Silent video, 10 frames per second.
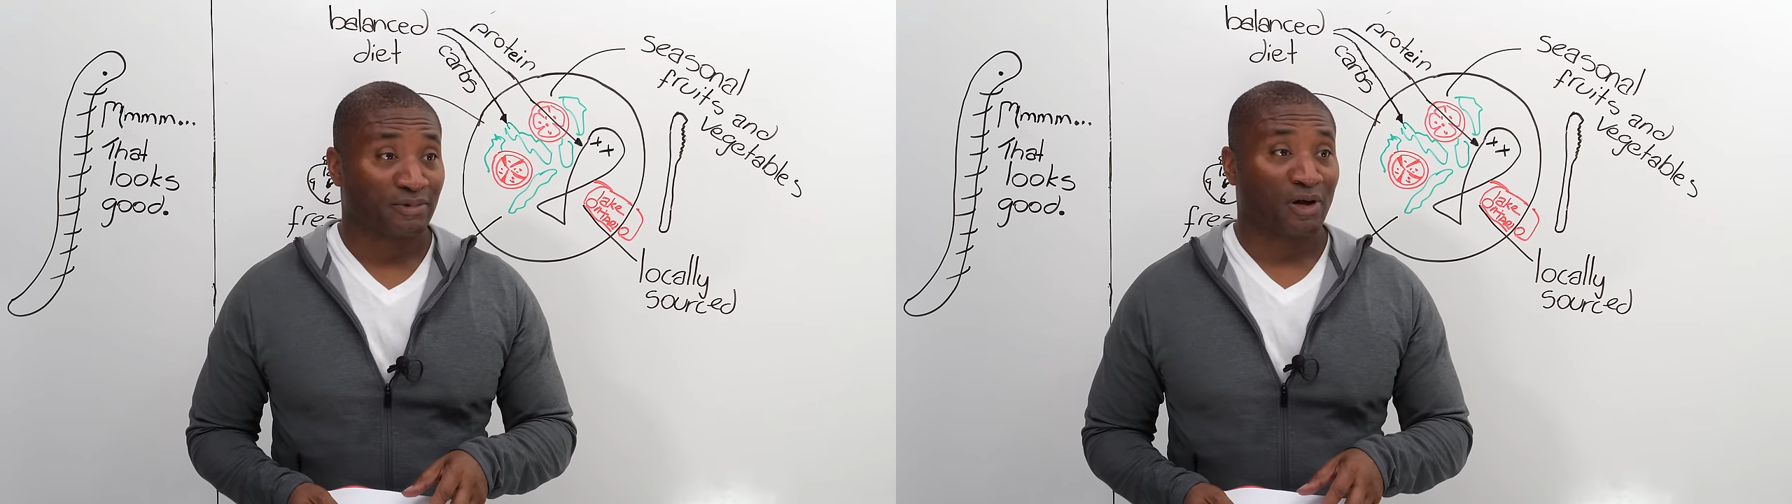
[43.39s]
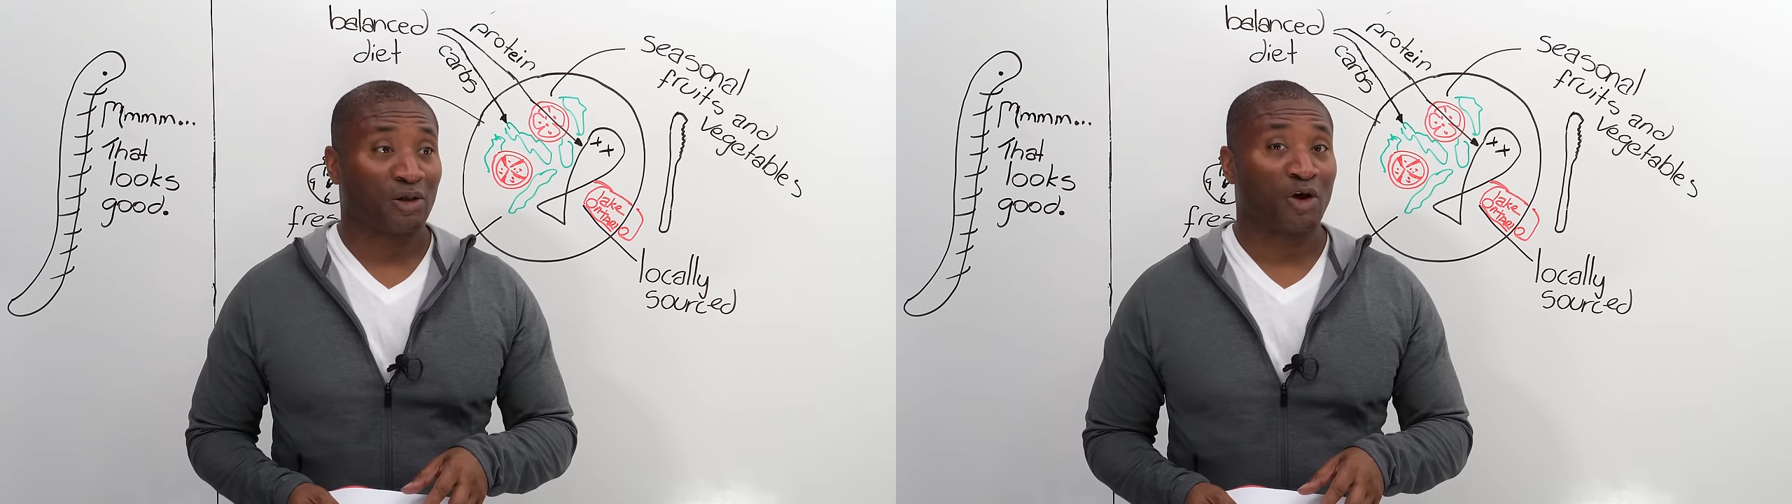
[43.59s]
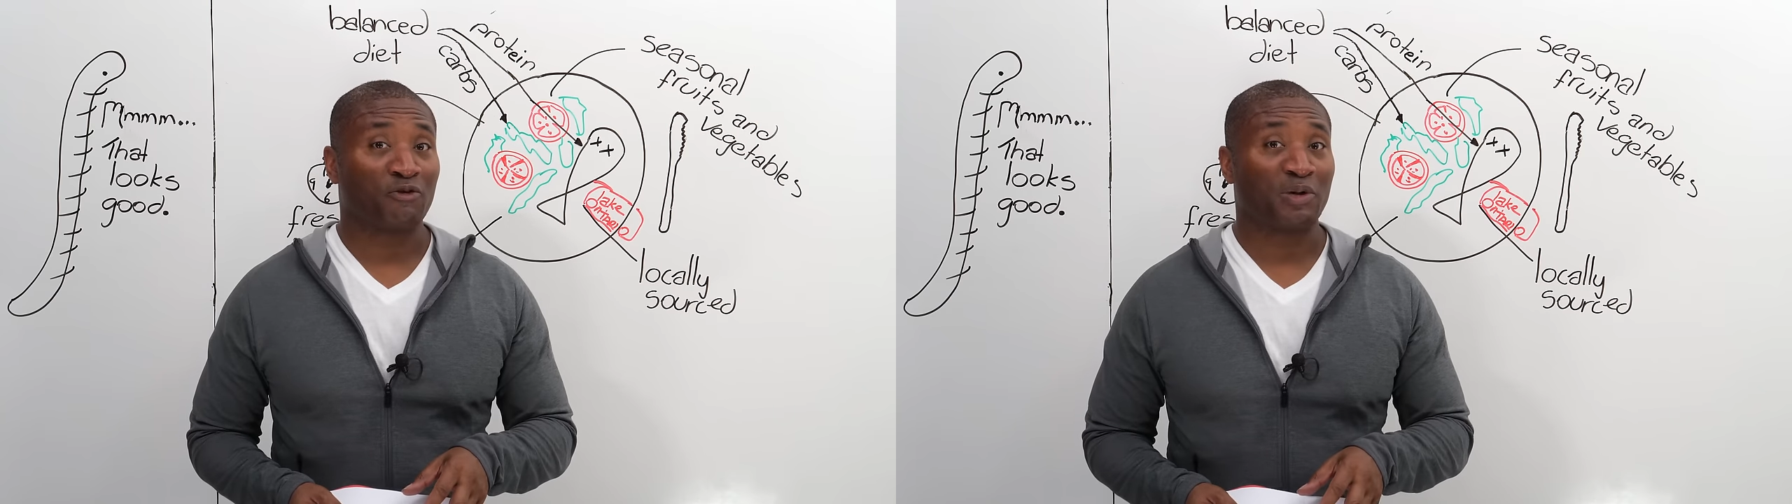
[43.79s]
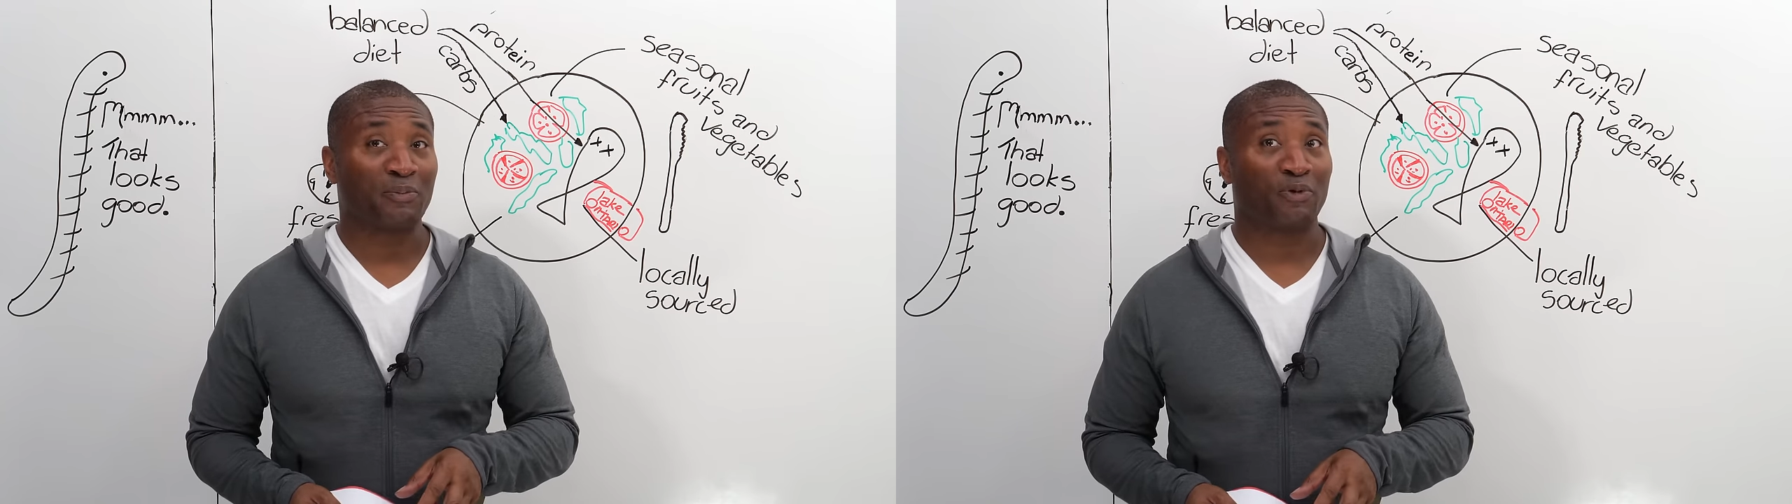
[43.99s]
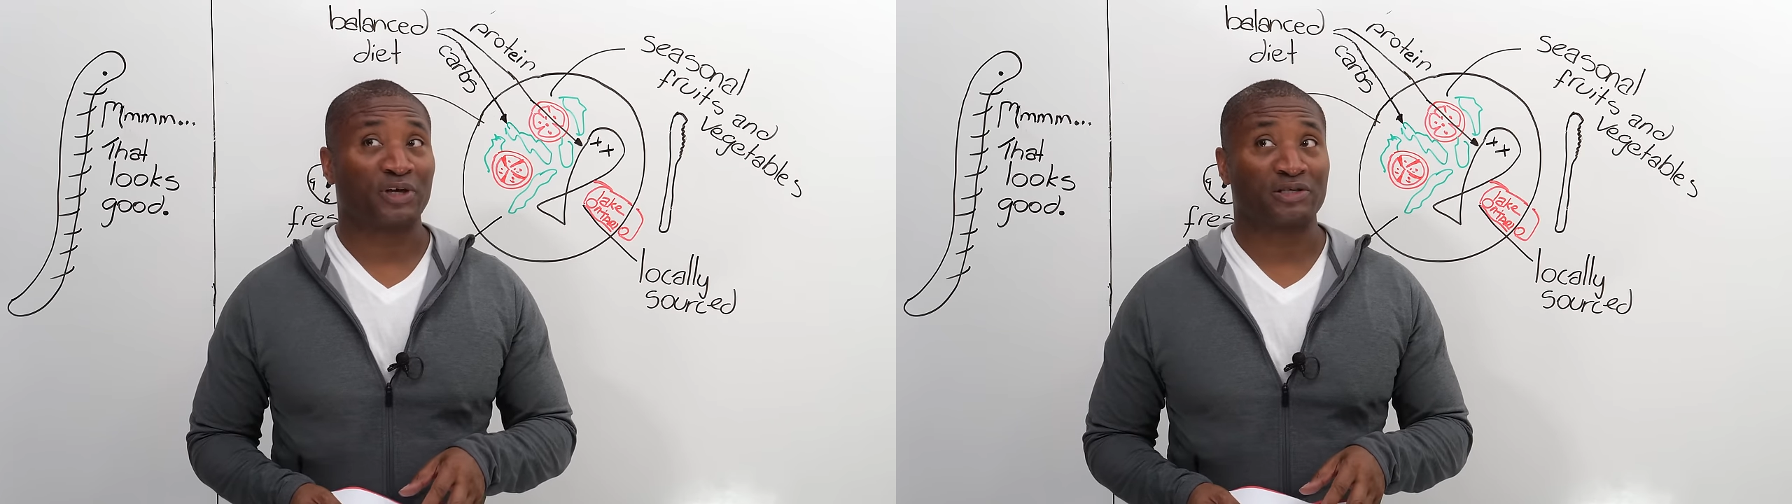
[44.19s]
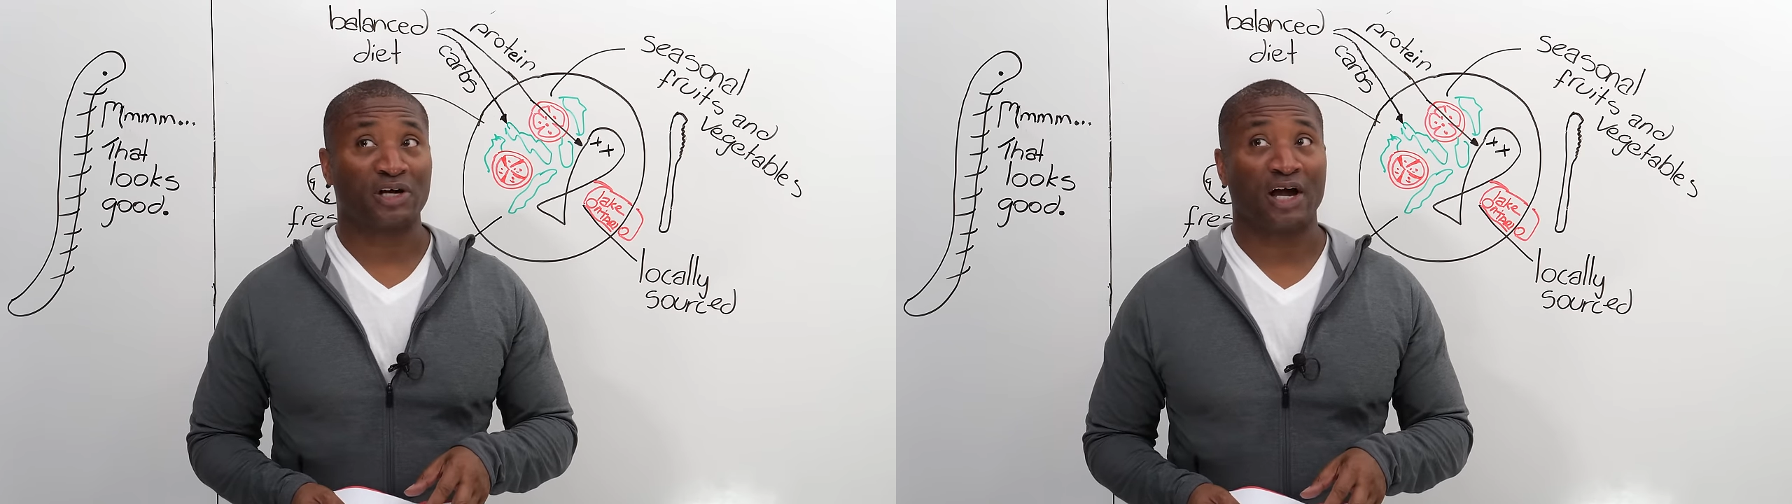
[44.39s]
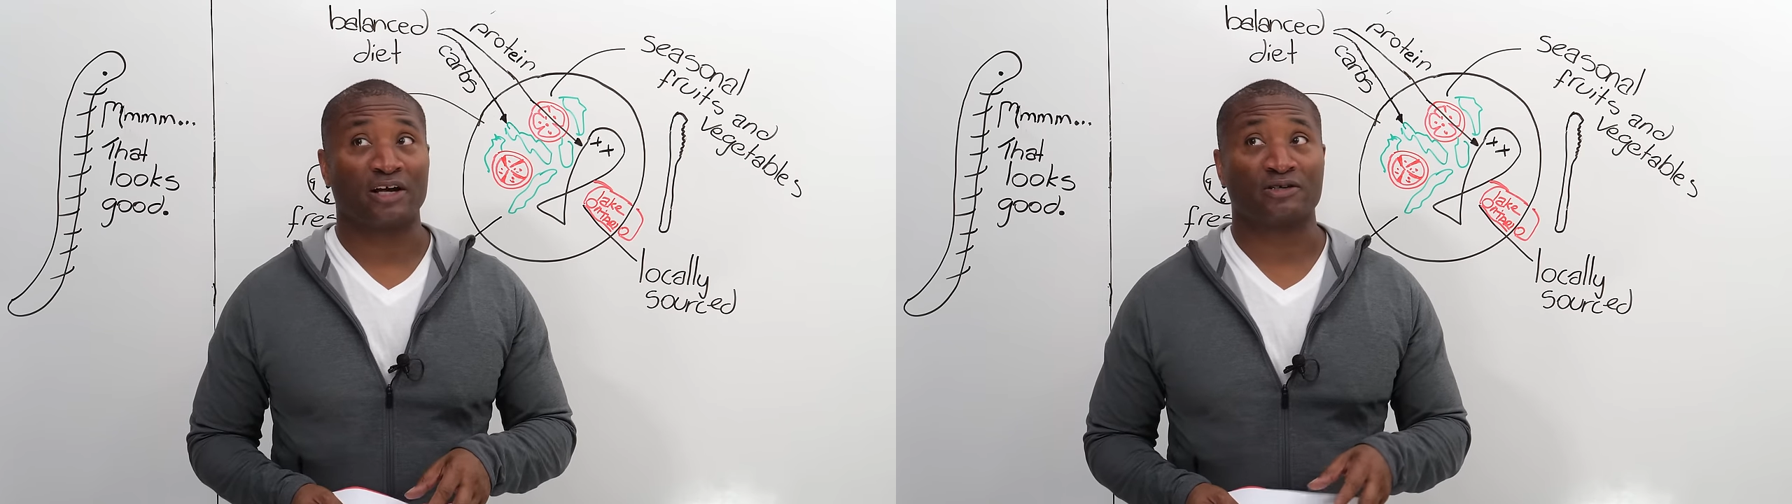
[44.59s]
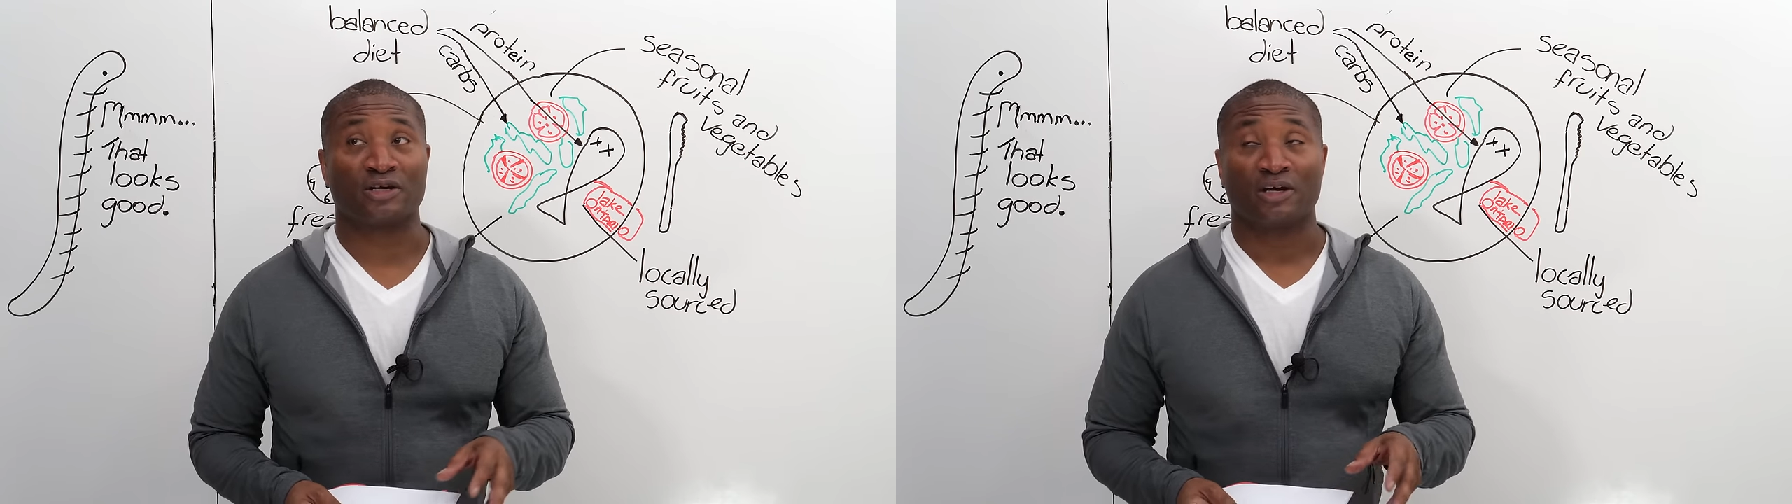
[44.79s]
A lot of people think
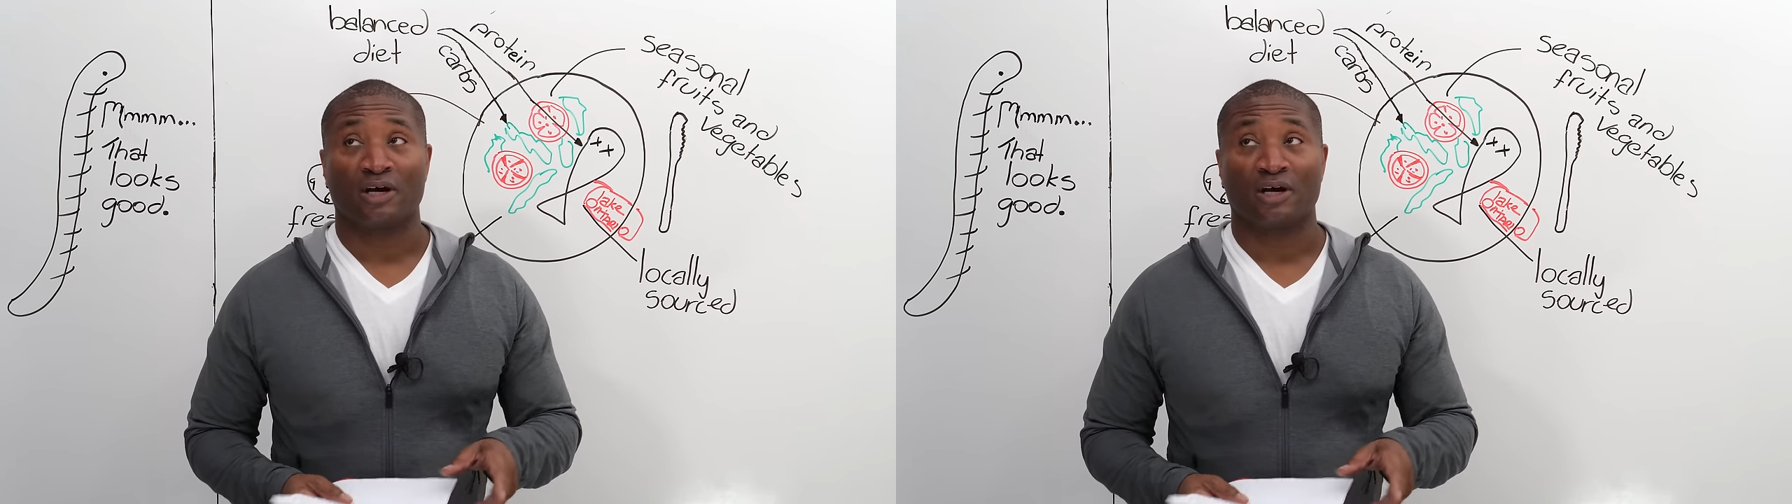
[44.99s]
diet